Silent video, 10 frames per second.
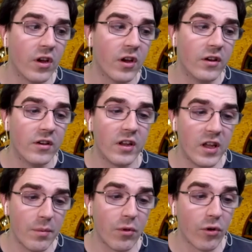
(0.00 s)
to keep
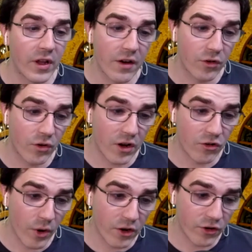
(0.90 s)
learning after
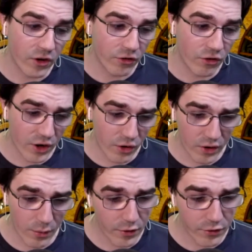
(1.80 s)
graduation. And so I know a
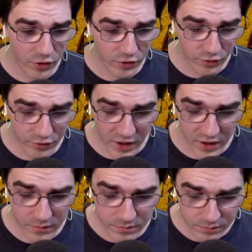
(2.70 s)
number of students who said,
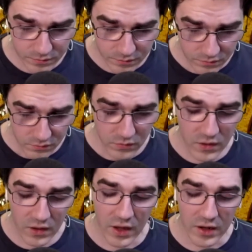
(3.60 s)

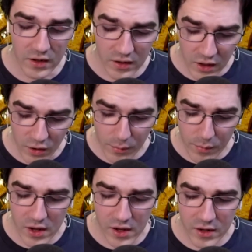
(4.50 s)
like, you know, my